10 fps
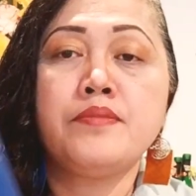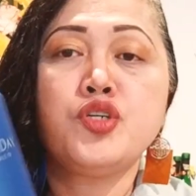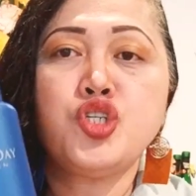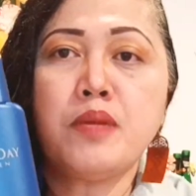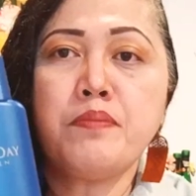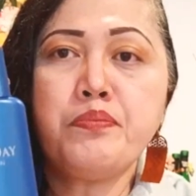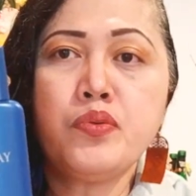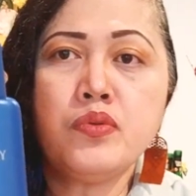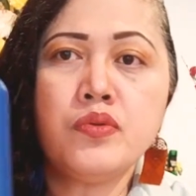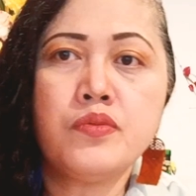
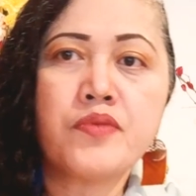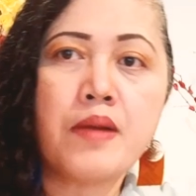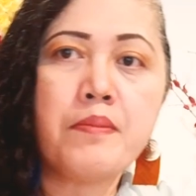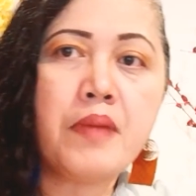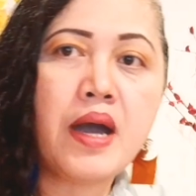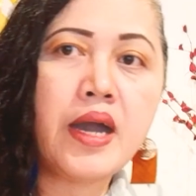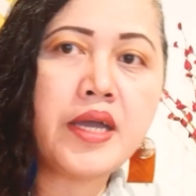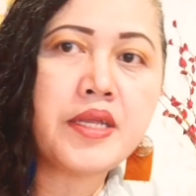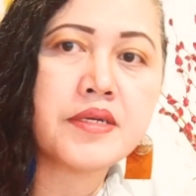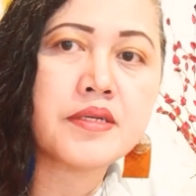shampoo from
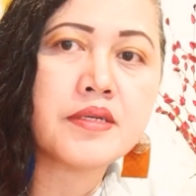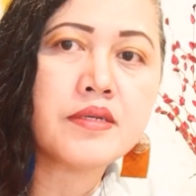Ainer.